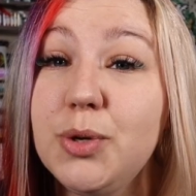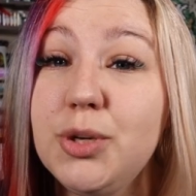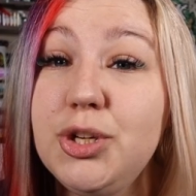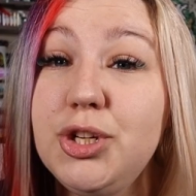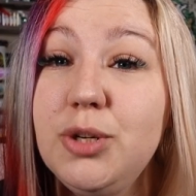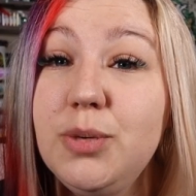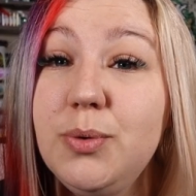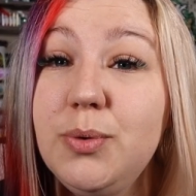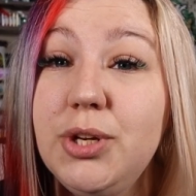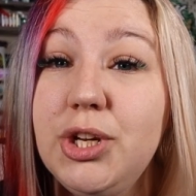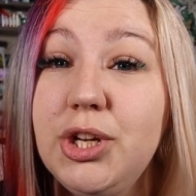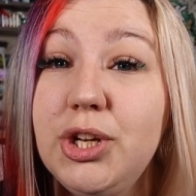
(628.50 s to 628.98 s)
what
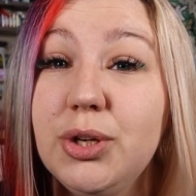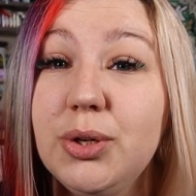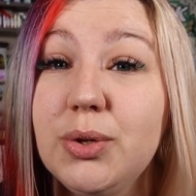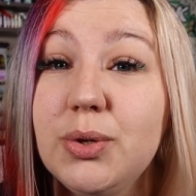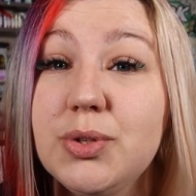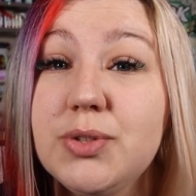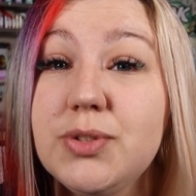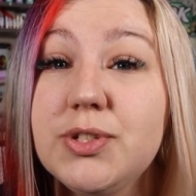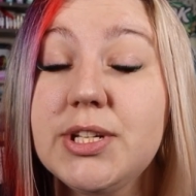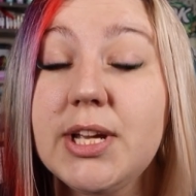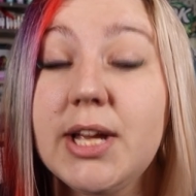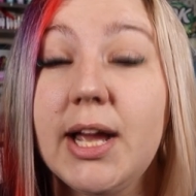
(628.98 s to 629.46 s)
you would
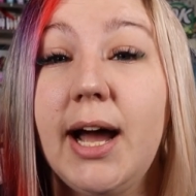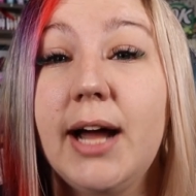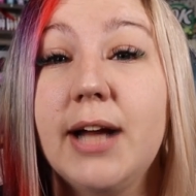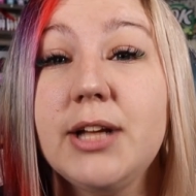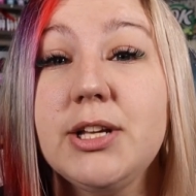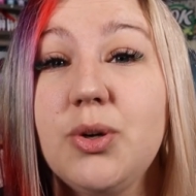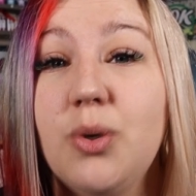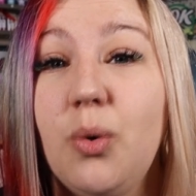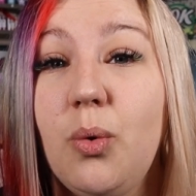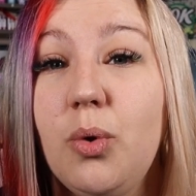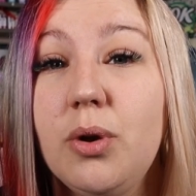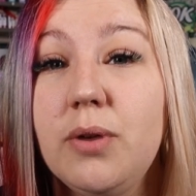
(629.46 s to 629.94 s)
use to
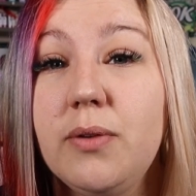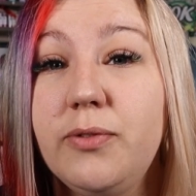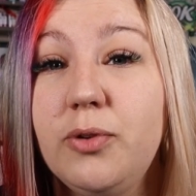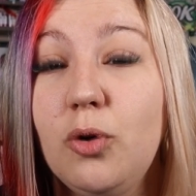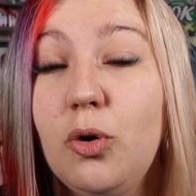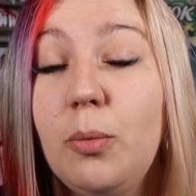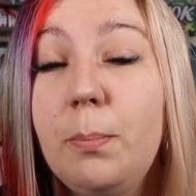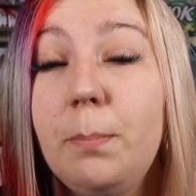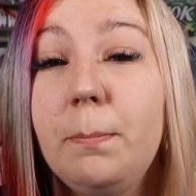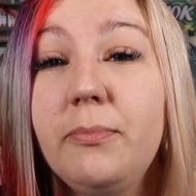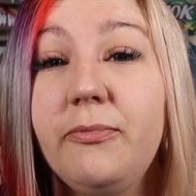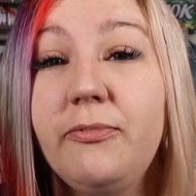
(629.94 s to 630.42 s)
cut all of
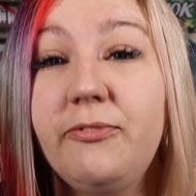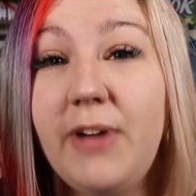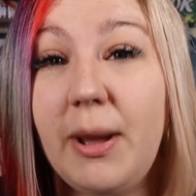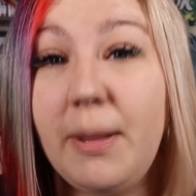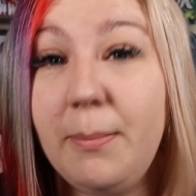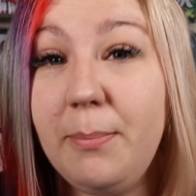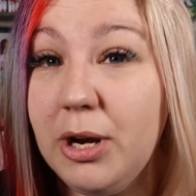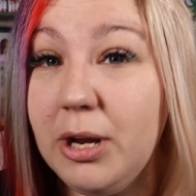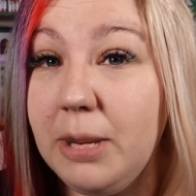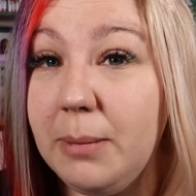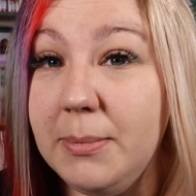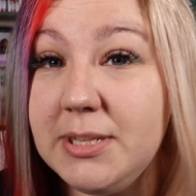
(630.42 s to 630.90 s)
your
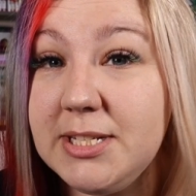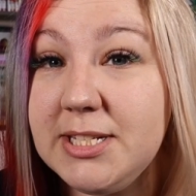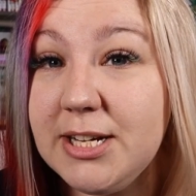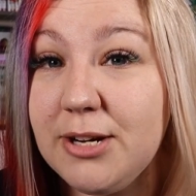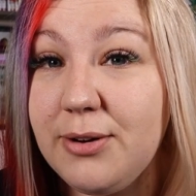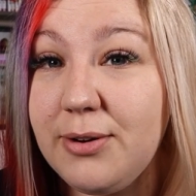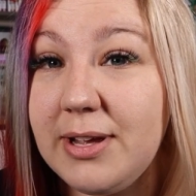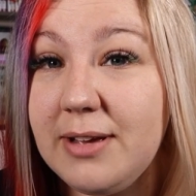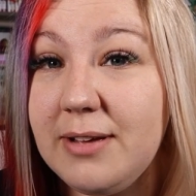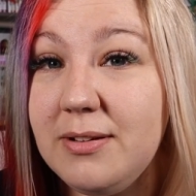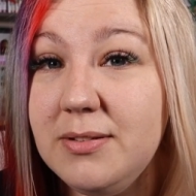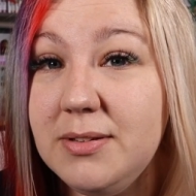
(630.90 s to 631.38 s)
fabric
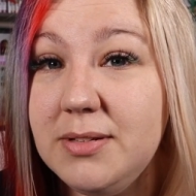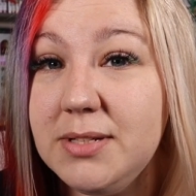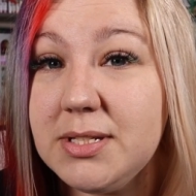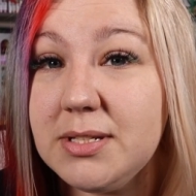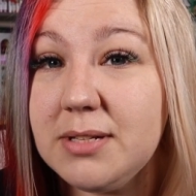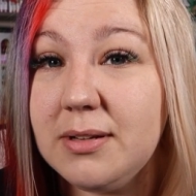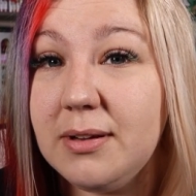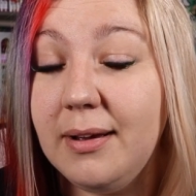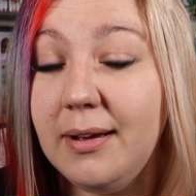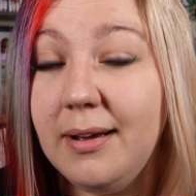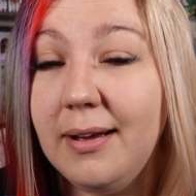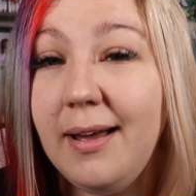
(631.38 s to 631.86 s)

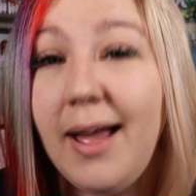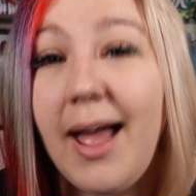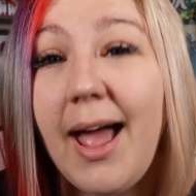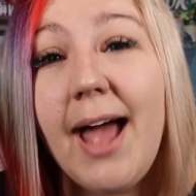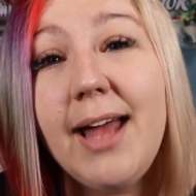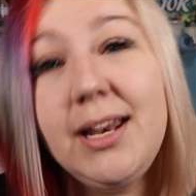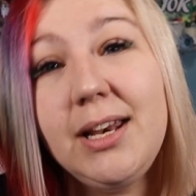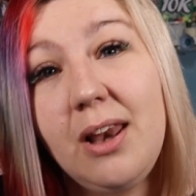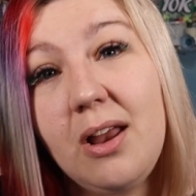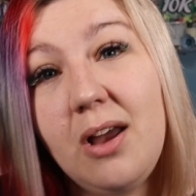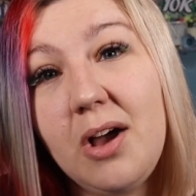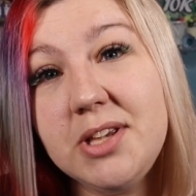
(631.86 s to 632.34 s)
materials.
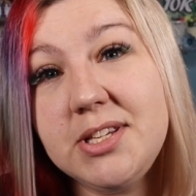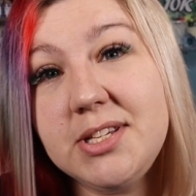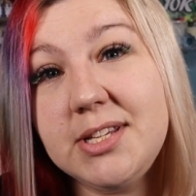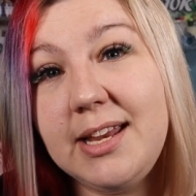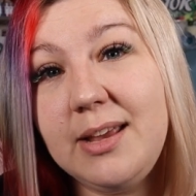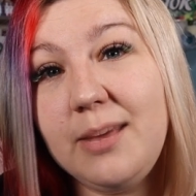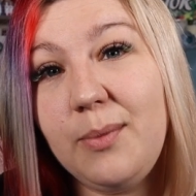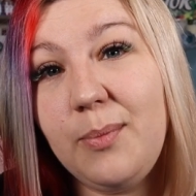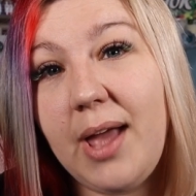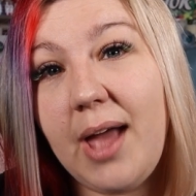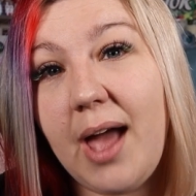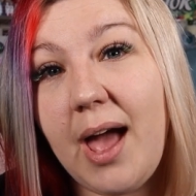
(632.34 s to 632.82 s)
And
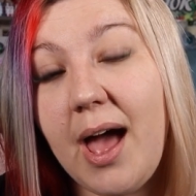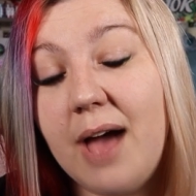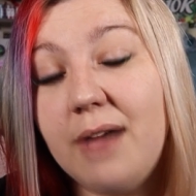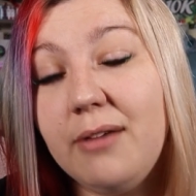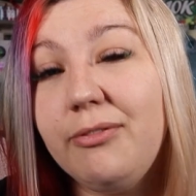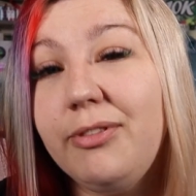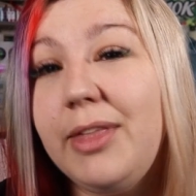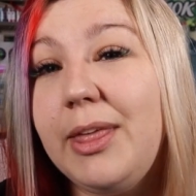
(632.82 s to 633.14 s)
lastly, we have